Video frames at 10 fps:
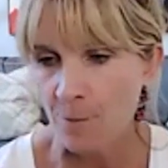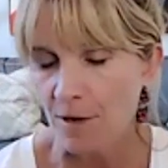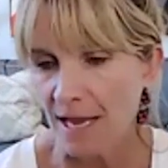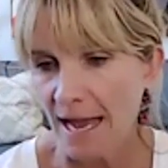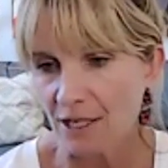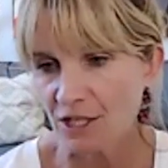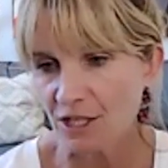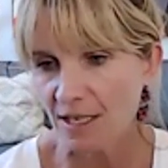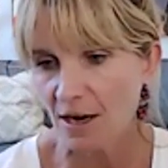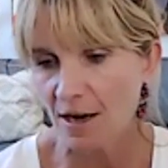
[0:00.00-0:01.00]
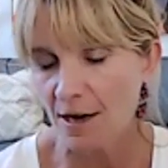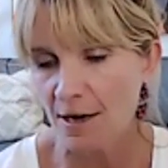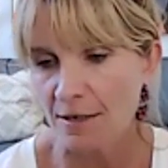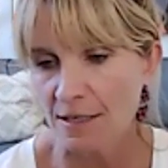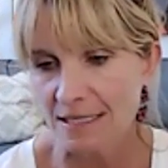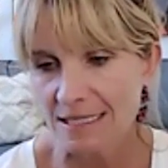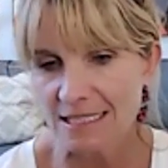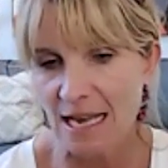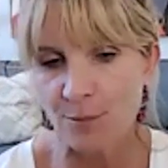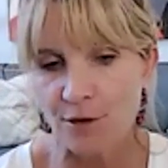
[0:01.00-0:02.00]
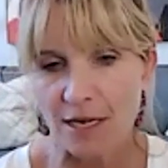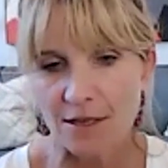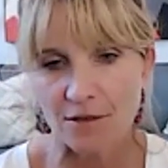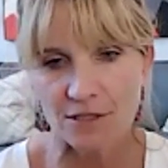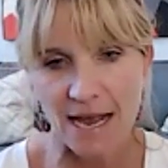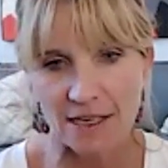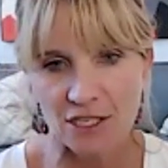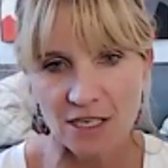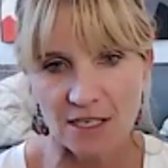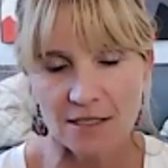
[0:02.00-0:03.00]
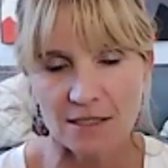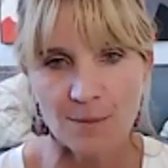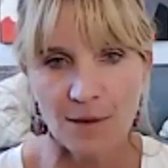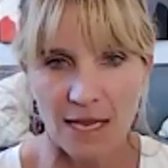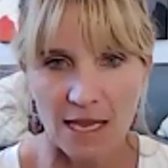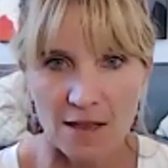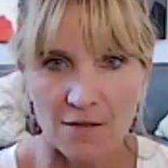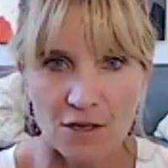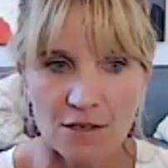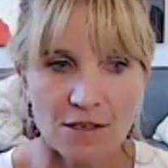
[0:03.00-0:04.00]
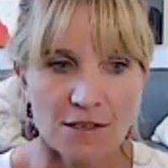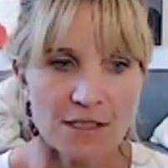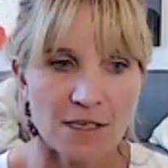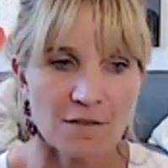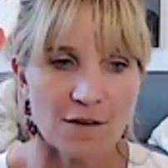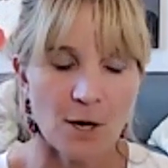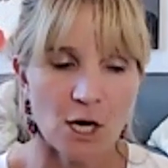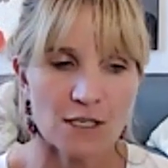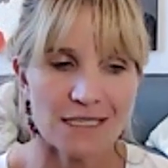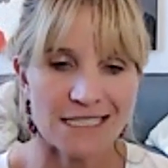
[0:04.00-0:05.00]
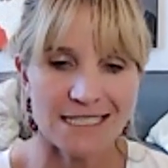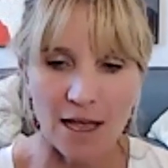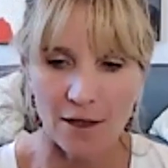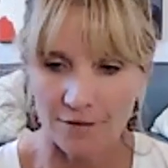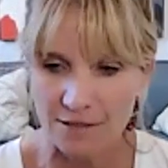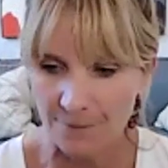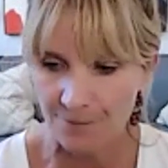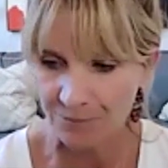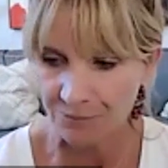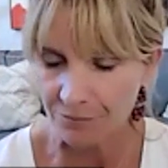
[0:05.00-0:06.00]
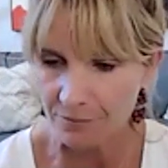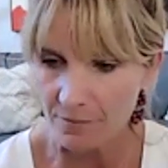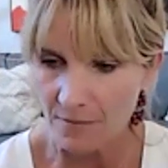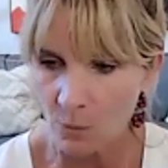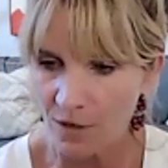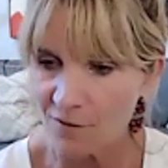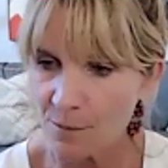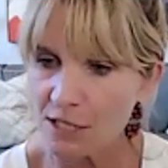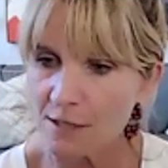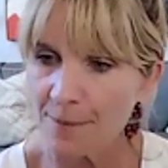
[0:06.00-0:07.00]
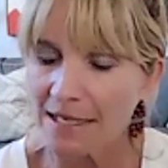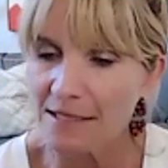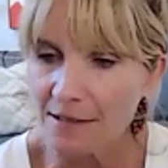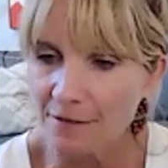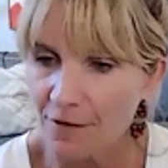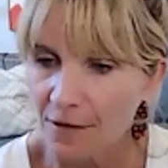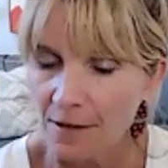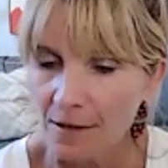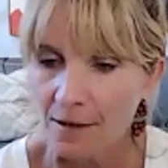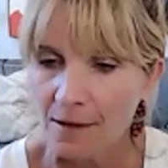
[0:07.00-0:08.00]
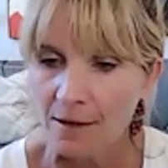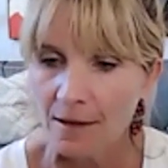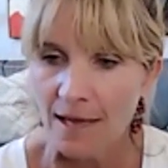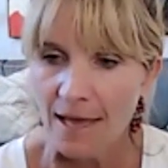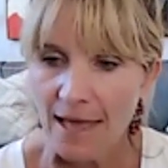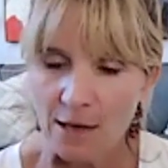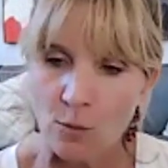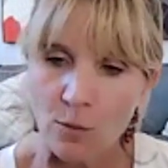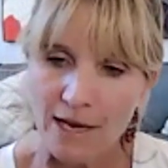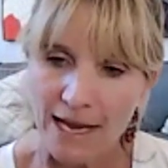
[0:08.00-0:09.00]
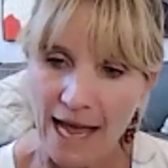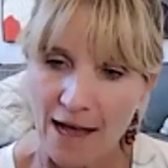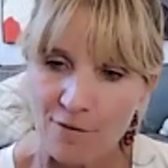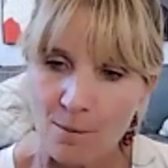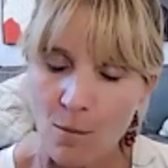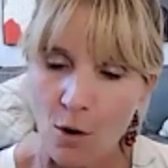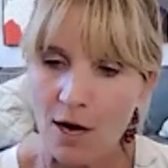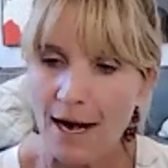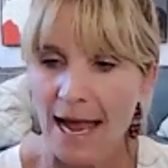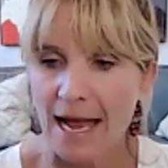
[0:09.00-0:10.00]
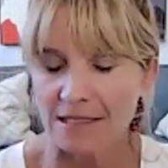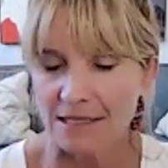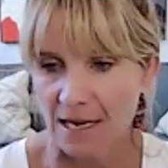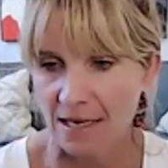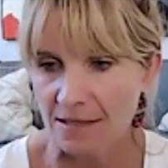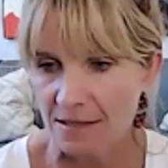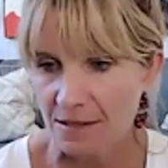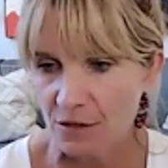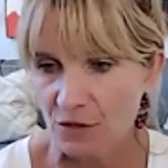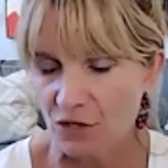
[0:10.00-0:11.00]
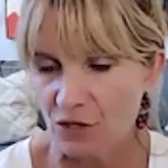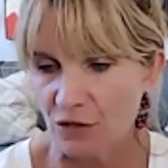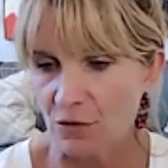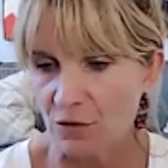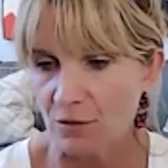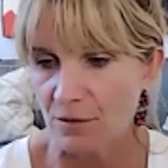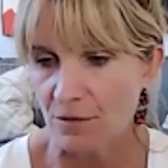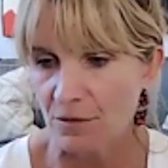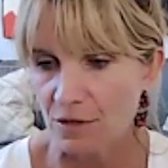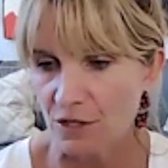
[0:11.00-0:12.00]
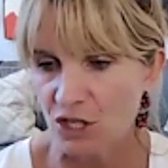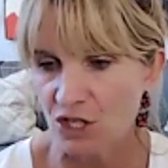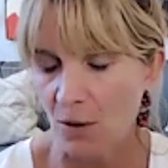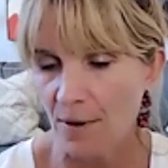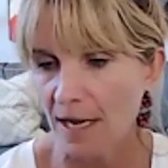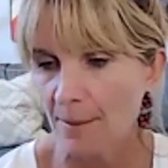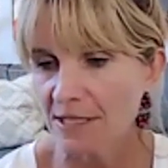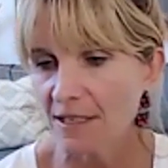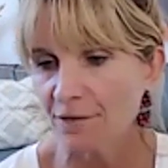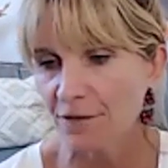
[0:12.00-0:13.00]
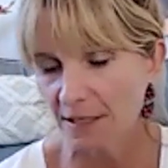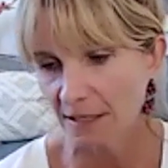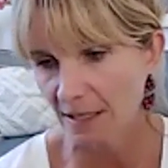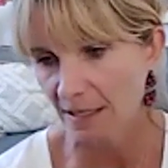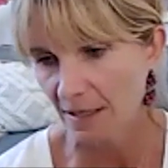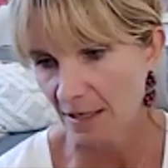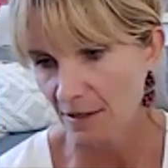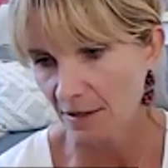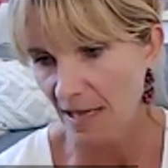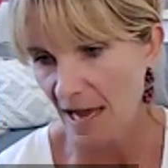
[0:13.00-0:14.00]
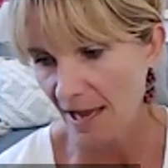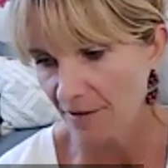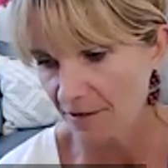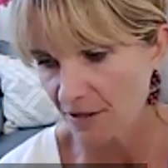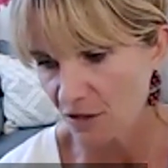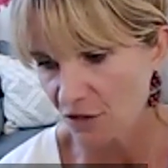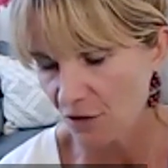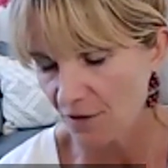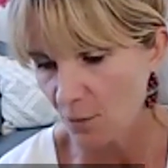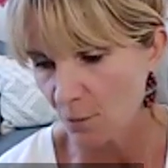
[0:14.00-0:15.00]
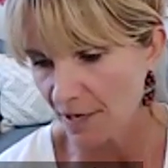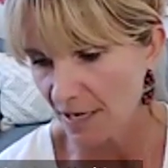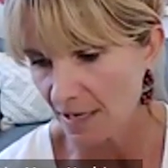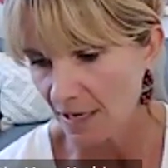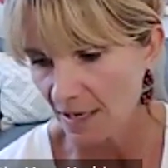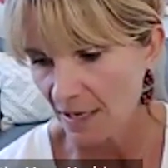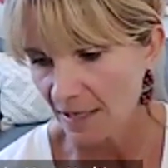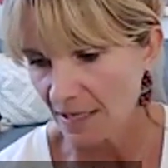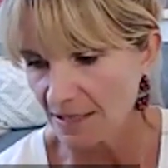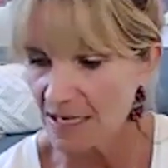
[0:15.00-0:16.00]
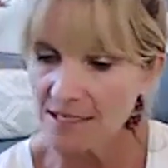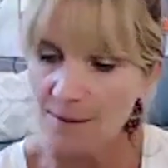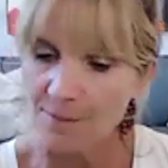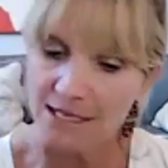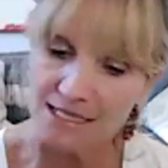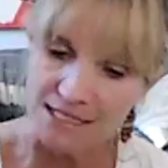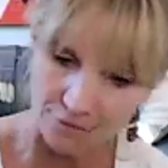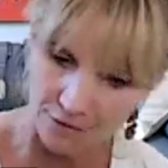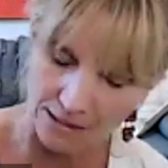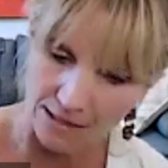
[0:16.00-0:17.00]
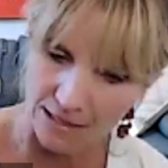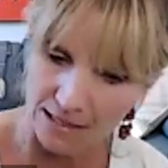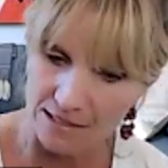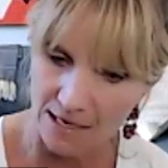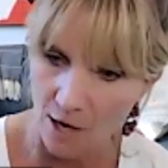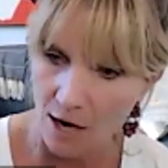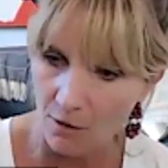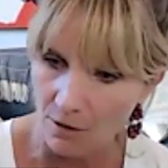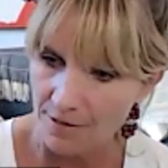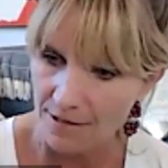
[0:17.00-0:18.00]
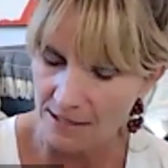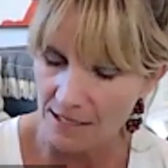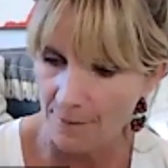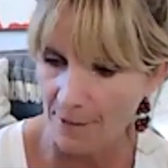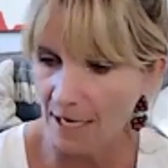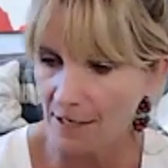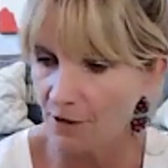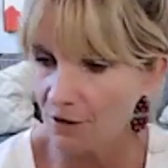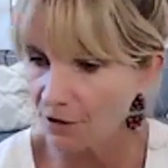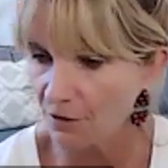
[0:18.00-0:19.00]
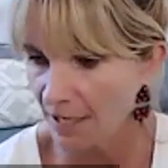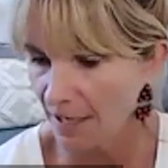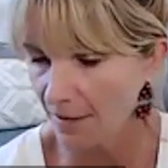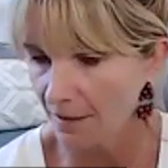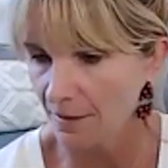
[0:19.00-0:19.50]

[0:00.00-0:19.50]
we actually are separating those actions, behaviors from ourselves. We have perspective, and we have more access to showing up differently in our lives so that we can say something differently the next time. Oh, this time I got a good grade.